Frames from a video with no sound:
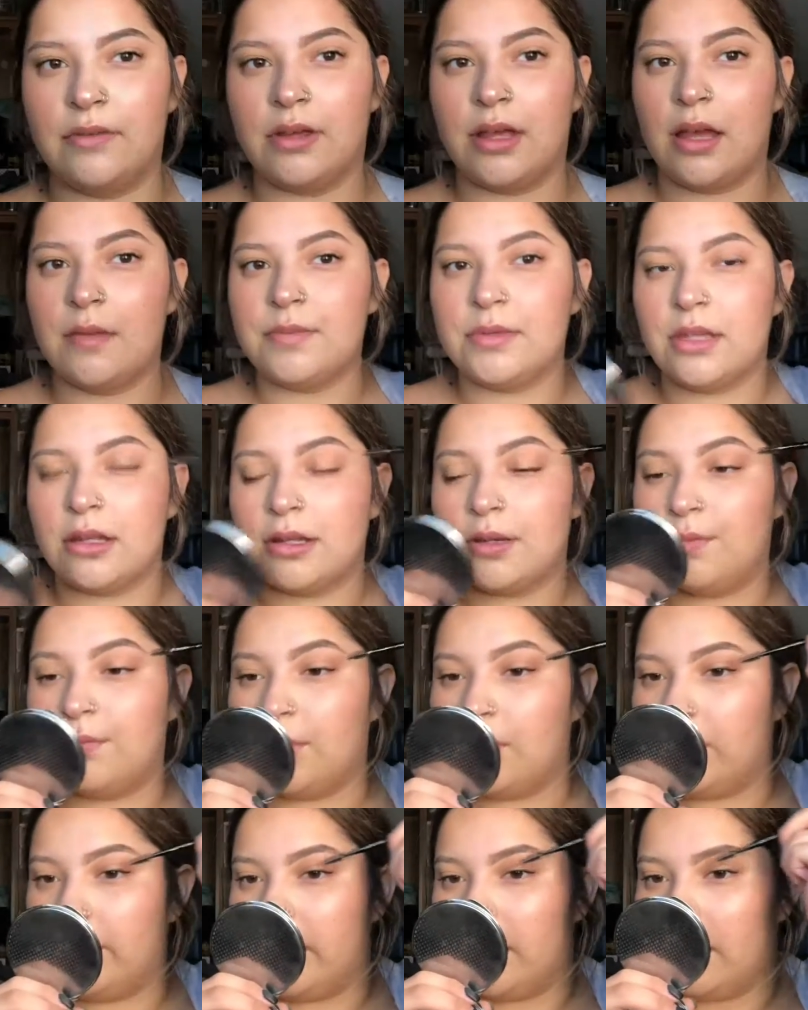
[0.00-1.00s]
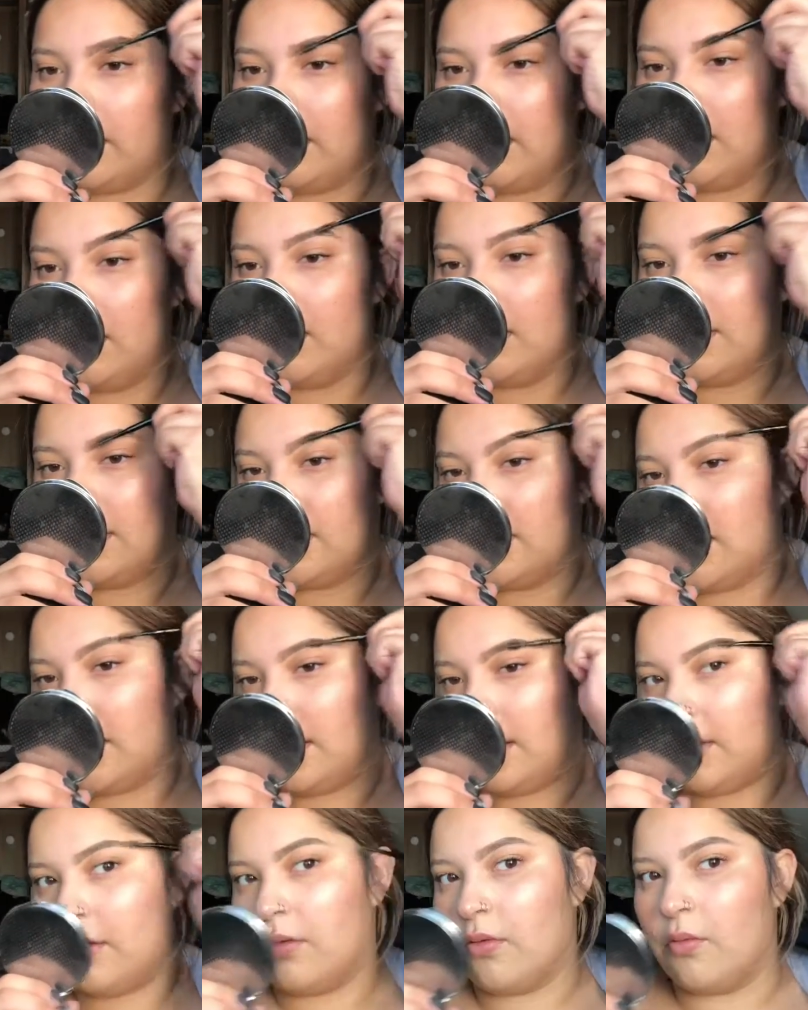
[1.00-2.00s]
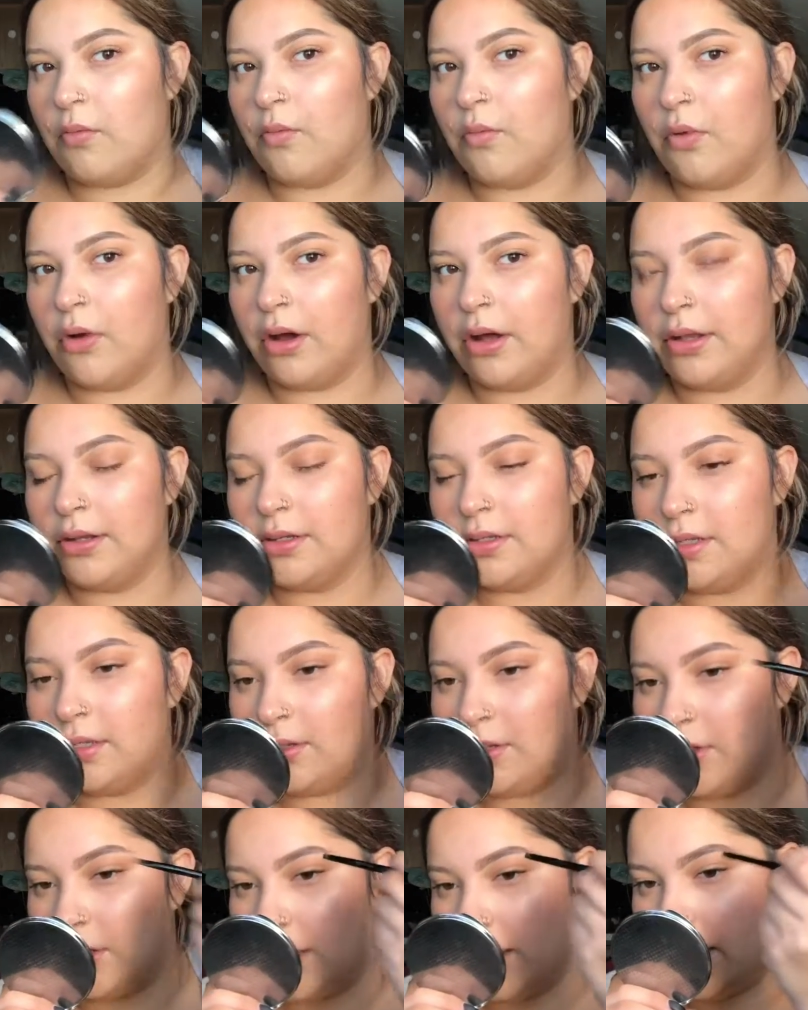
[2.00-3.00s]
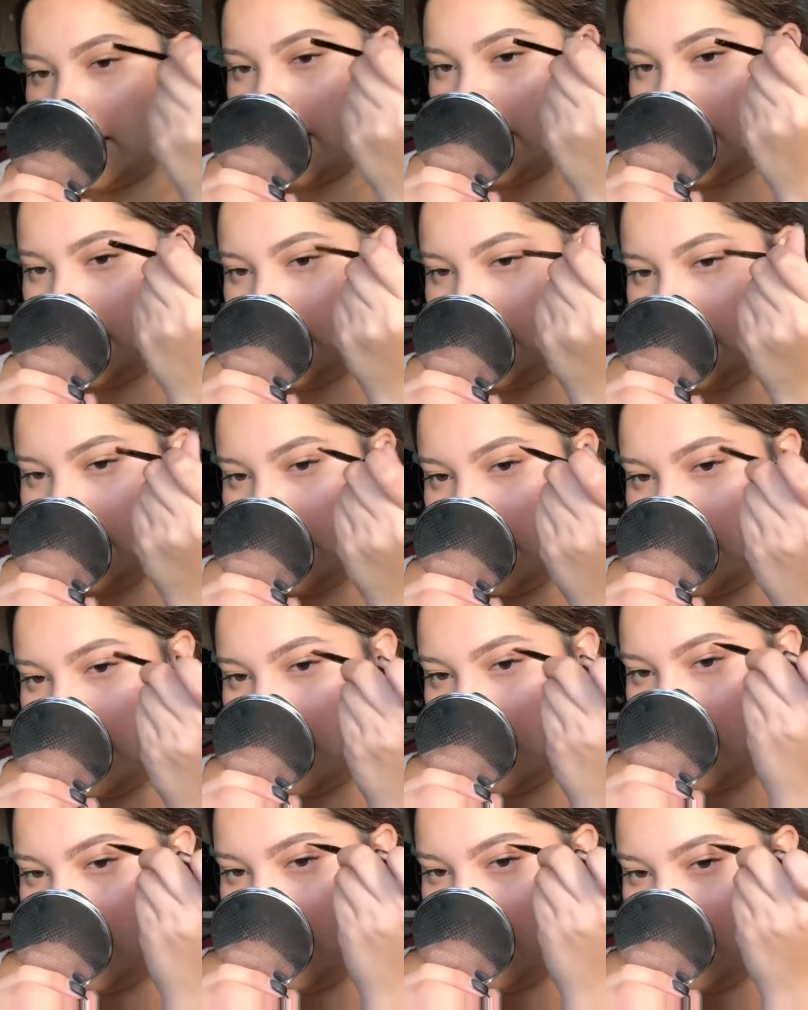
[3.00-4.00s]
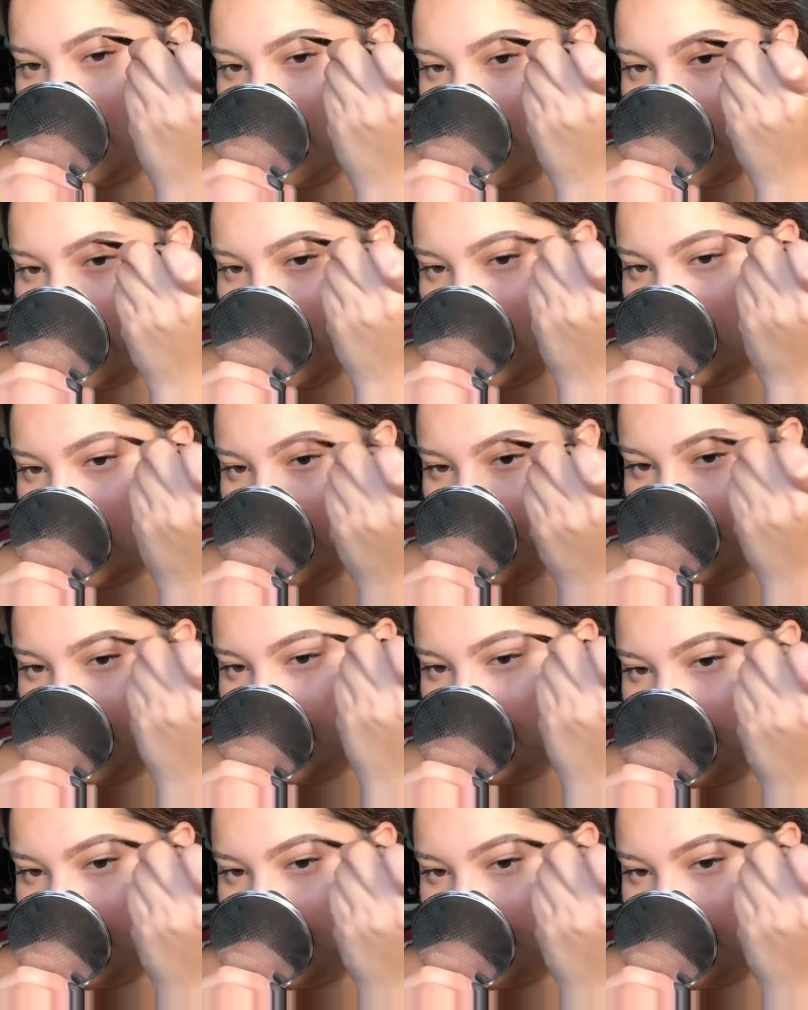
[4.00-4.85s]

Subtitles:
a cup sucked booty, so I didn't want to try that, and